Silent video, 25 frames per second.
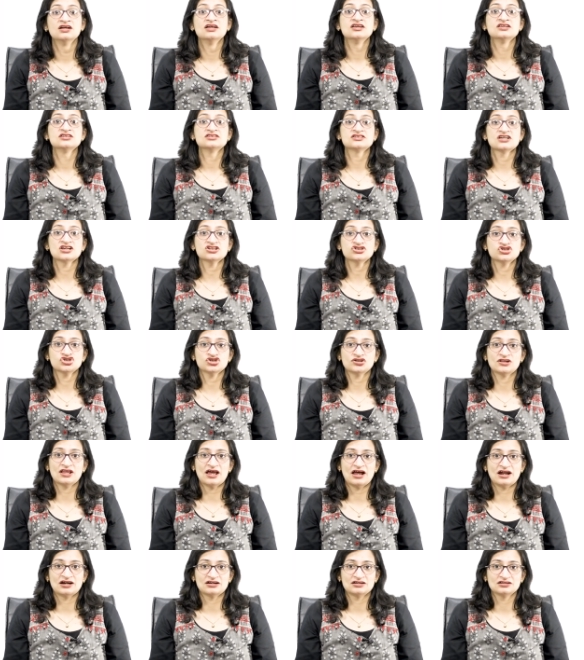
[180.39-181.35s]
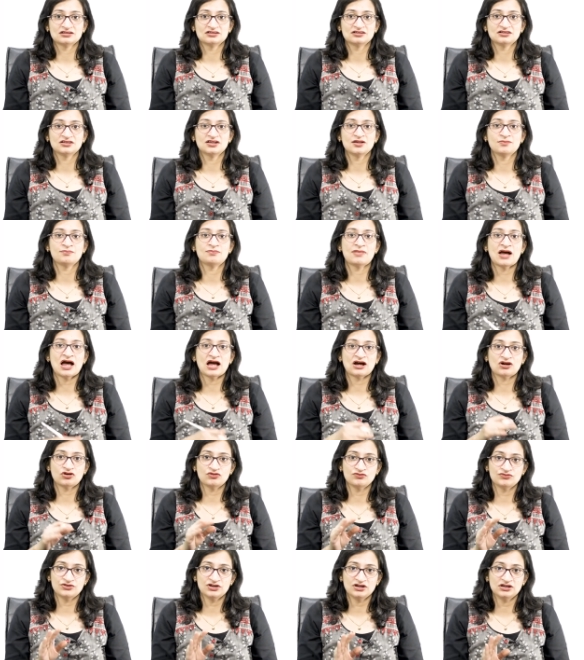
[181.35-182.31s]
such that the back
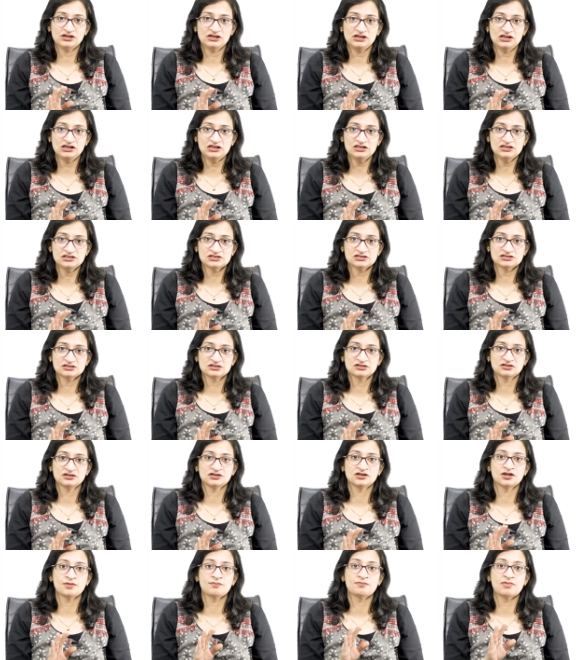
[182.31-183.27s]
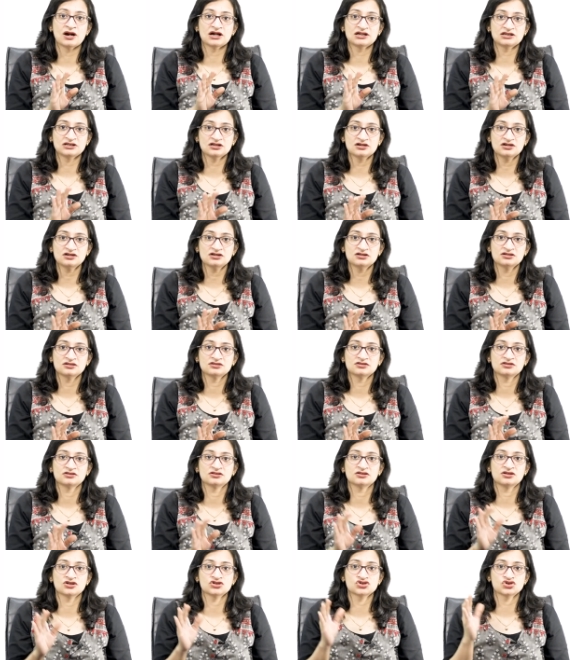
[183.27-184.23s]
of the heels, the buttock, the